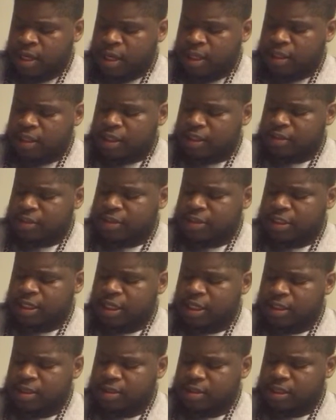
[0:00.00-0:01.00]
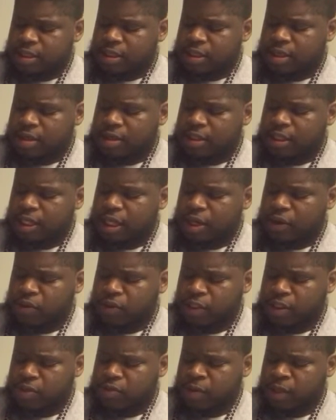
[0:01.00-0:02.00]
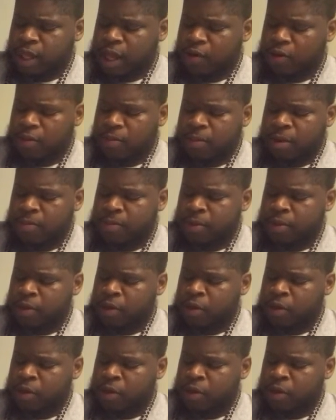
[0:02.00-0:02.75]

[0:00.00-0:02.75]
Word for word: and their sins and their iniquities will I remember